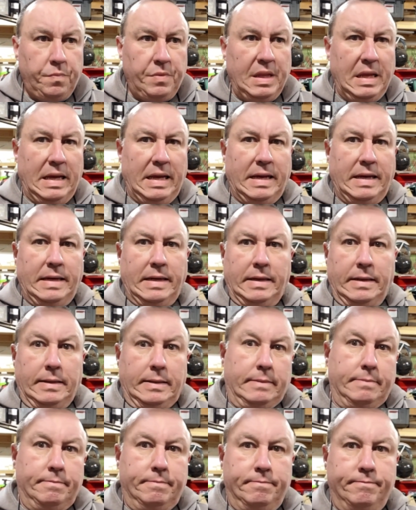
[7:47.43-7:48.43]
And I
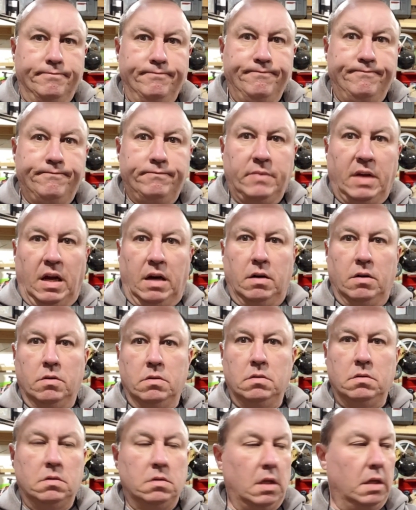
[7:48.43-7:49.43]
don't know,
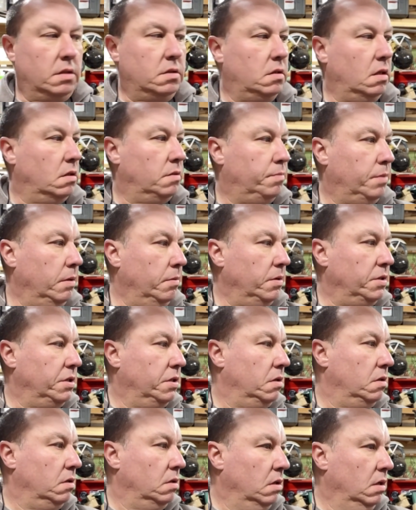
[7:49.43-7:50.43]
that's pretty much it.
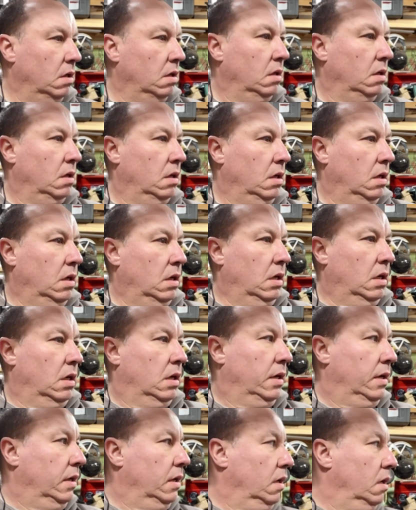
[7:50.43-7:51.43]

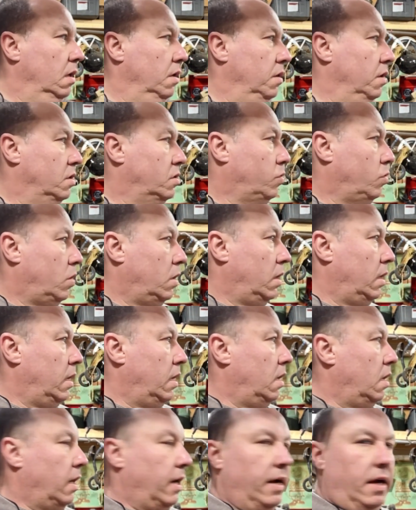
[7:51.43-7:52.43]
This one
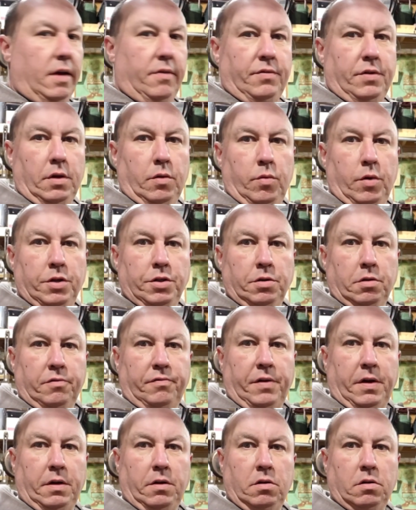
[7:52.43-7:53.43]
I have the original
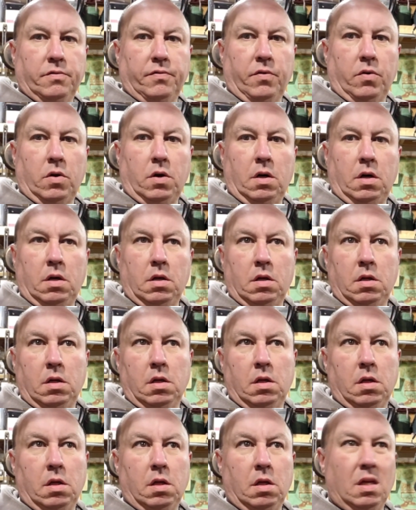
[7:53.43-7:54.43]
fenders for.
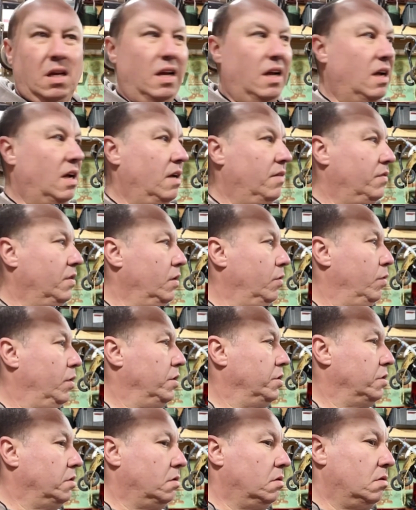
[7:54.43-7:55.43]
I have the
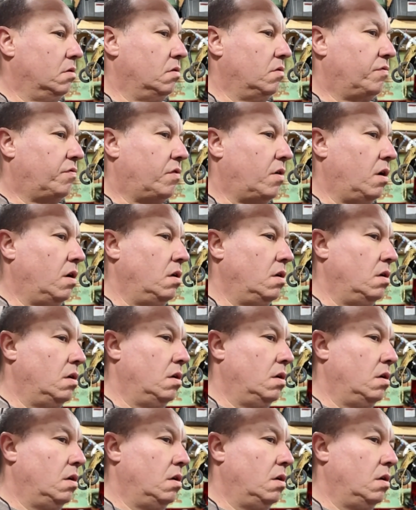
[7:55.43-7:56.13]
original front